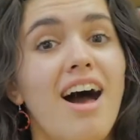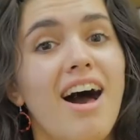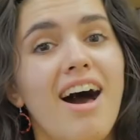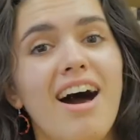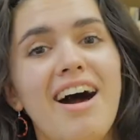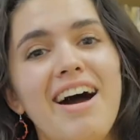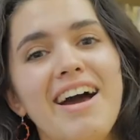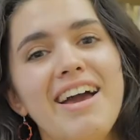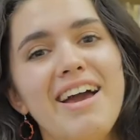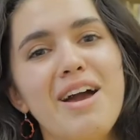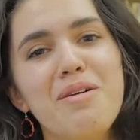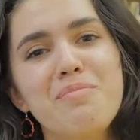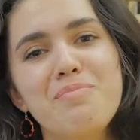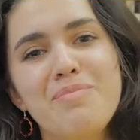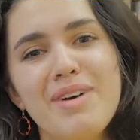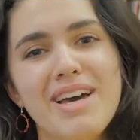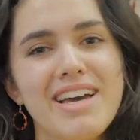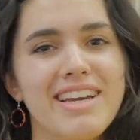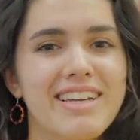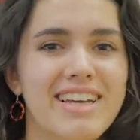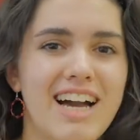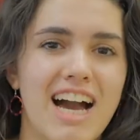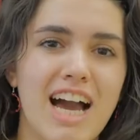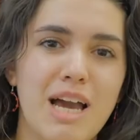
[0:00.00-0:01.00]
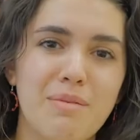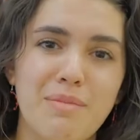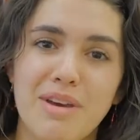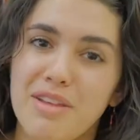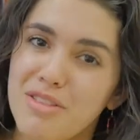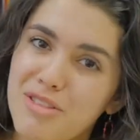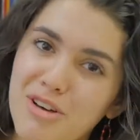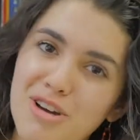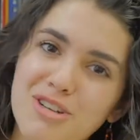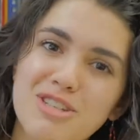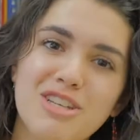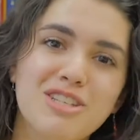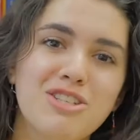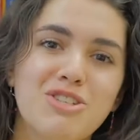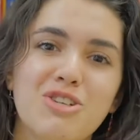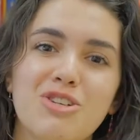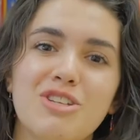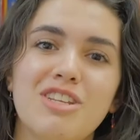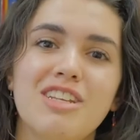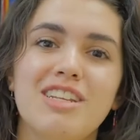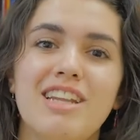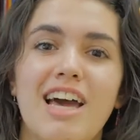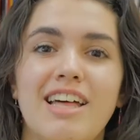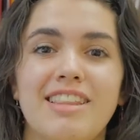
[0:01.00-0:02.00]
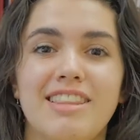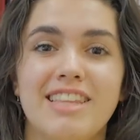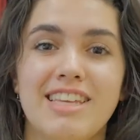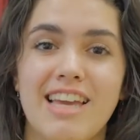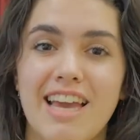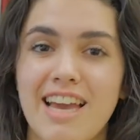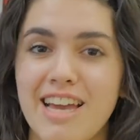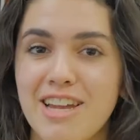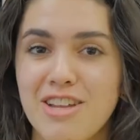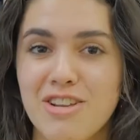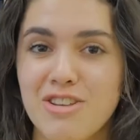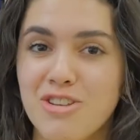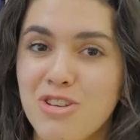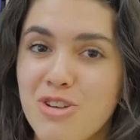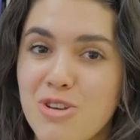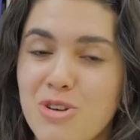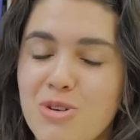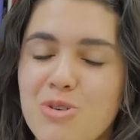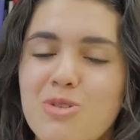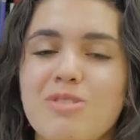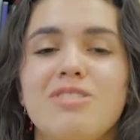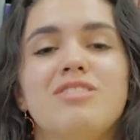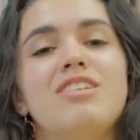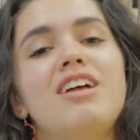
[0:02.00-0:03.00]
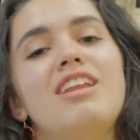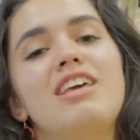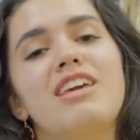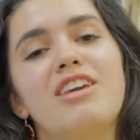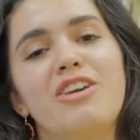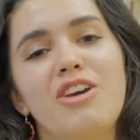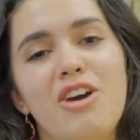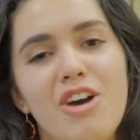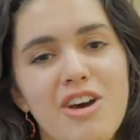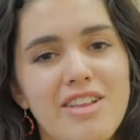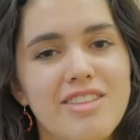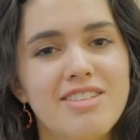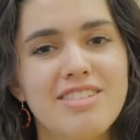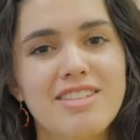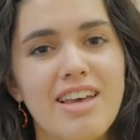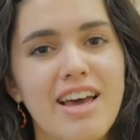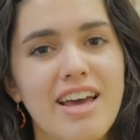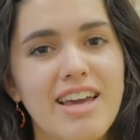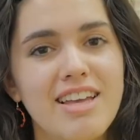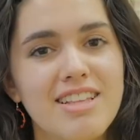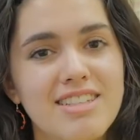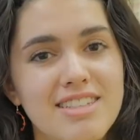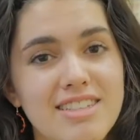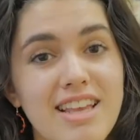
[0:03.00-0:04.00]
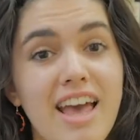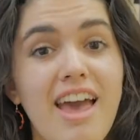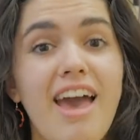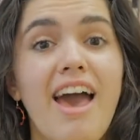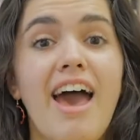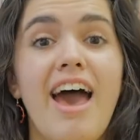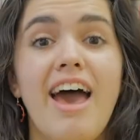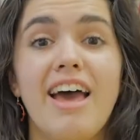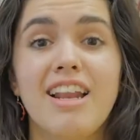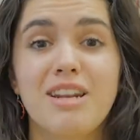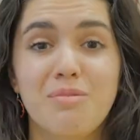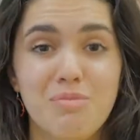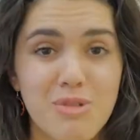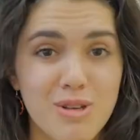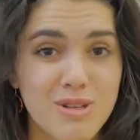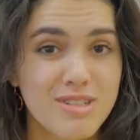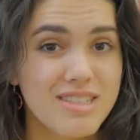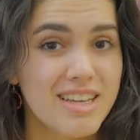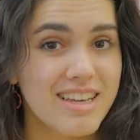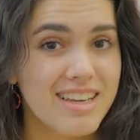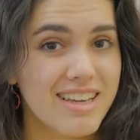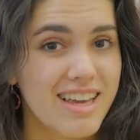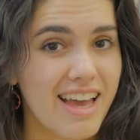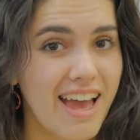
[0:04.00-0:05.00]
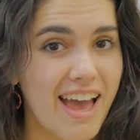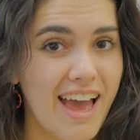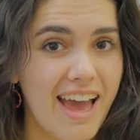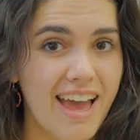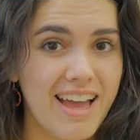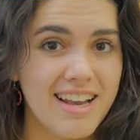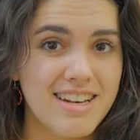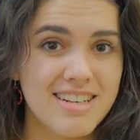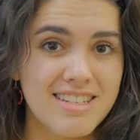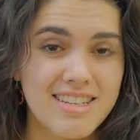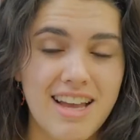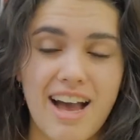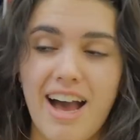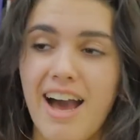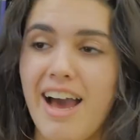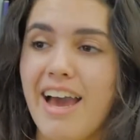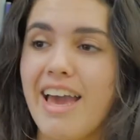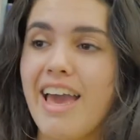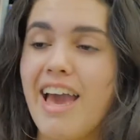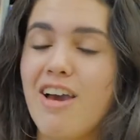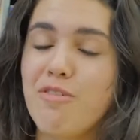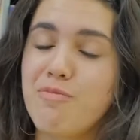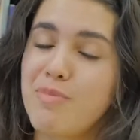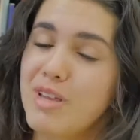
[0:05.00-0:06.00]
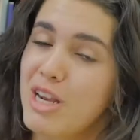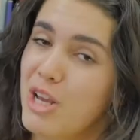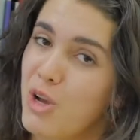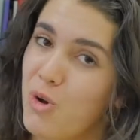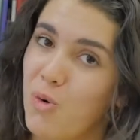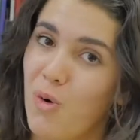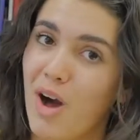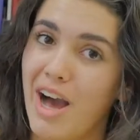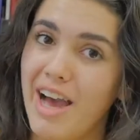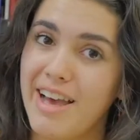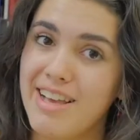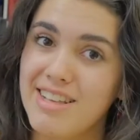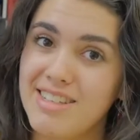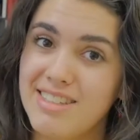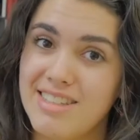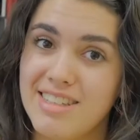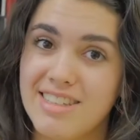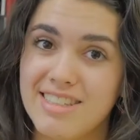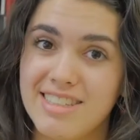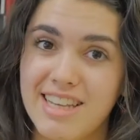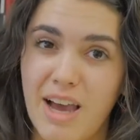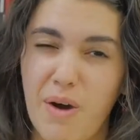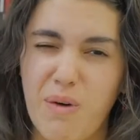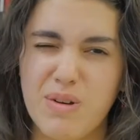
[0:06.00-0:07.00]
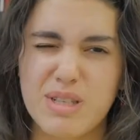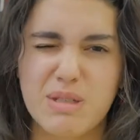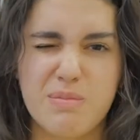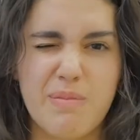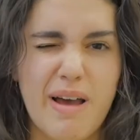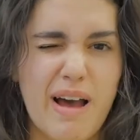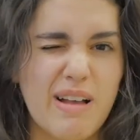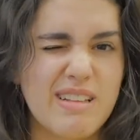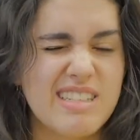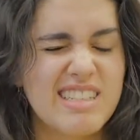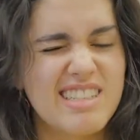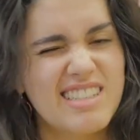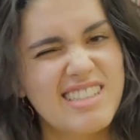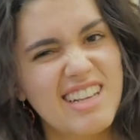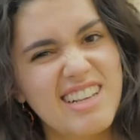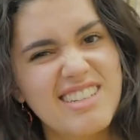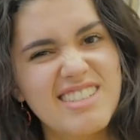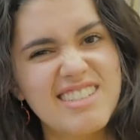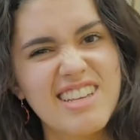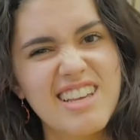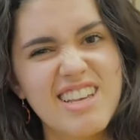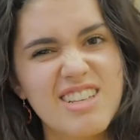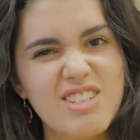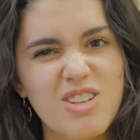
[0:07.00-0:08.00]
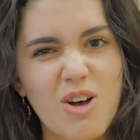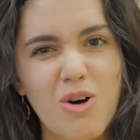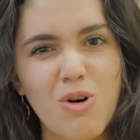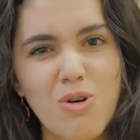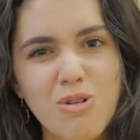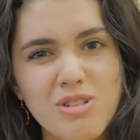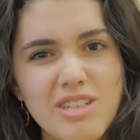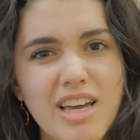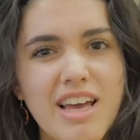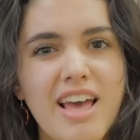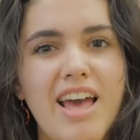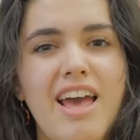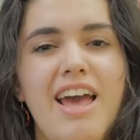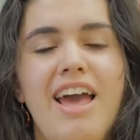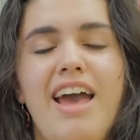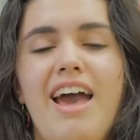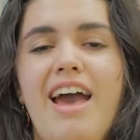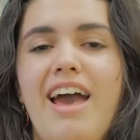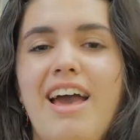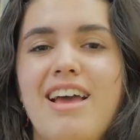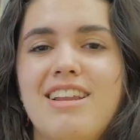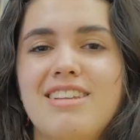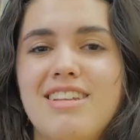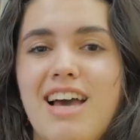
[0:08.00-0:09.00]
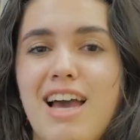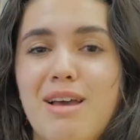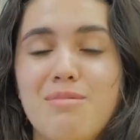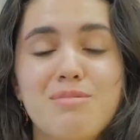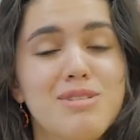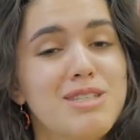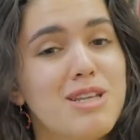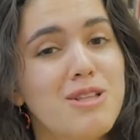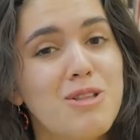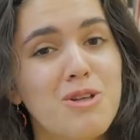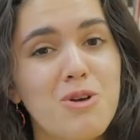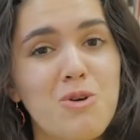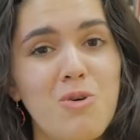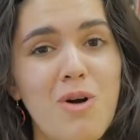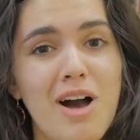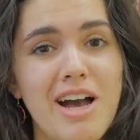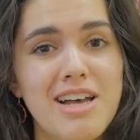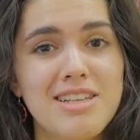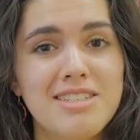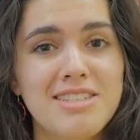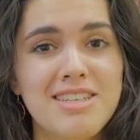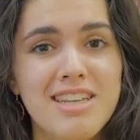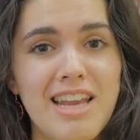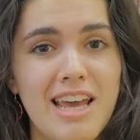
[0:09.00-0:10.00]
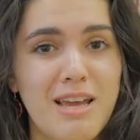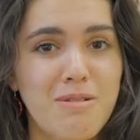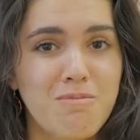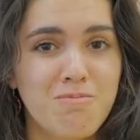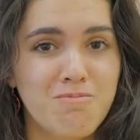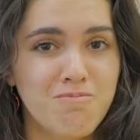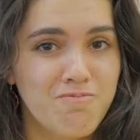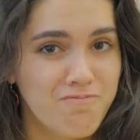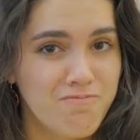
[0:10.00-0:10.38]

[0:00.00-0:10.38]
Hi, I'm Bec. I'm a third year student at the ANU studying earth science and music, and I have been in choirs since I was about six years old, and I'm still in choirs today.